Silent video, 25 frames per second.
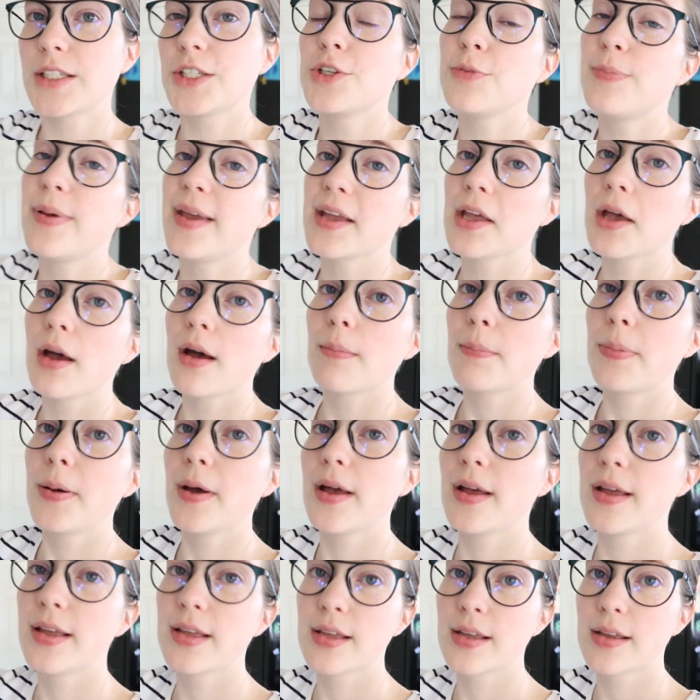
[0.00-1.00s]
to pick up
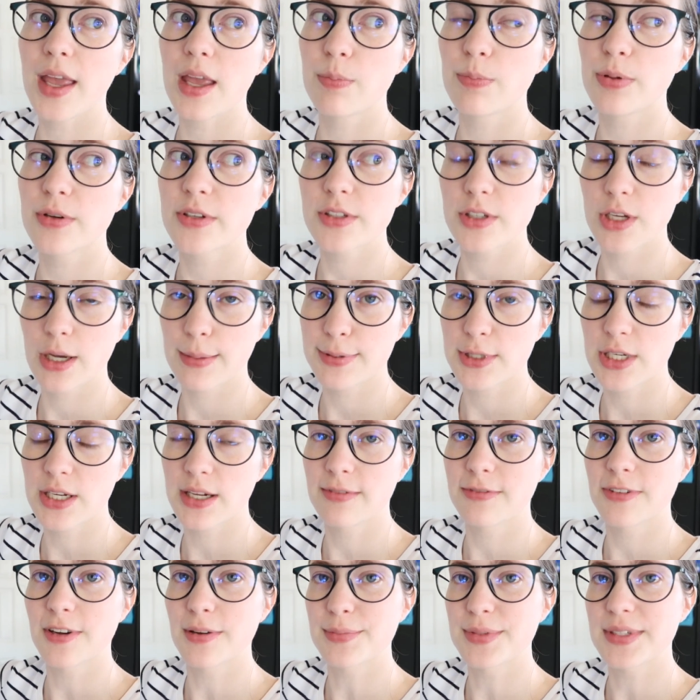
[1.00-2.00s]
a
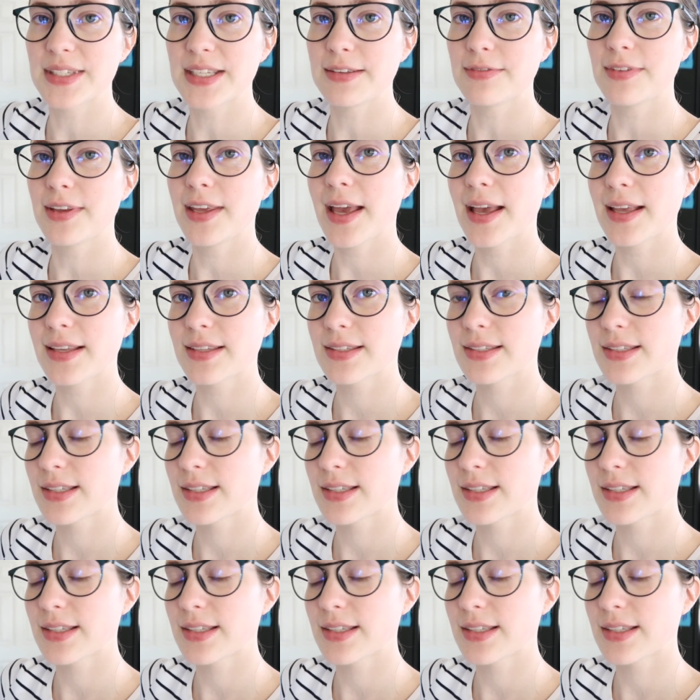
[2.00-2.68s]
prescription from CVS,